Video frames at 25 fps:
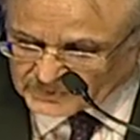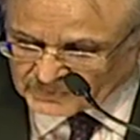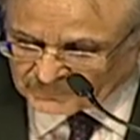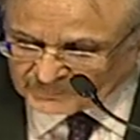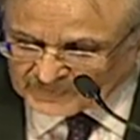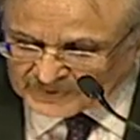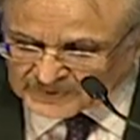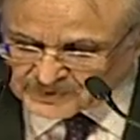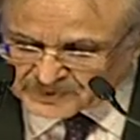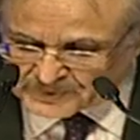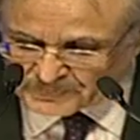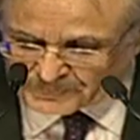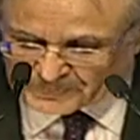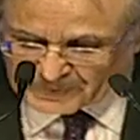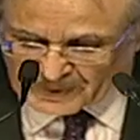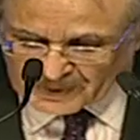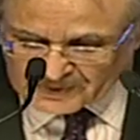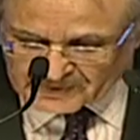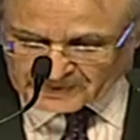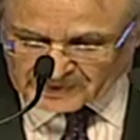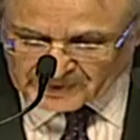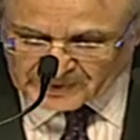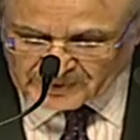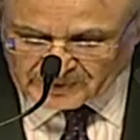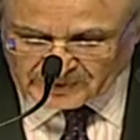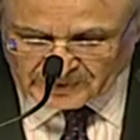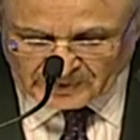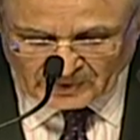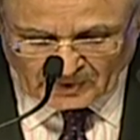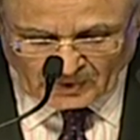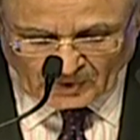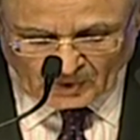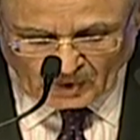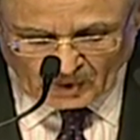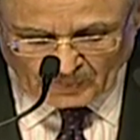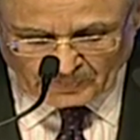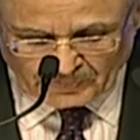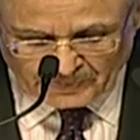enterprises
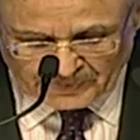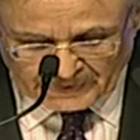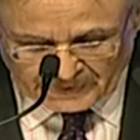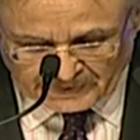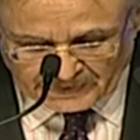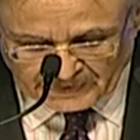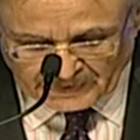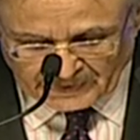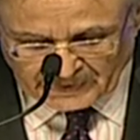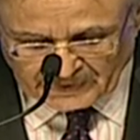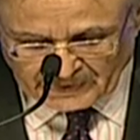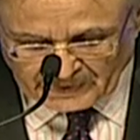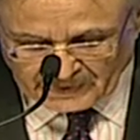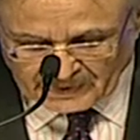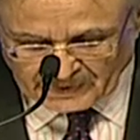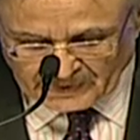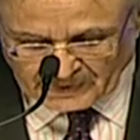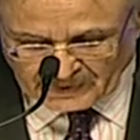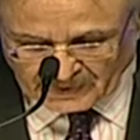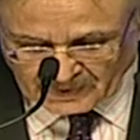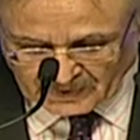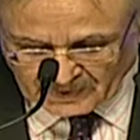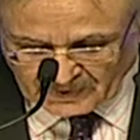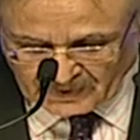operating in India,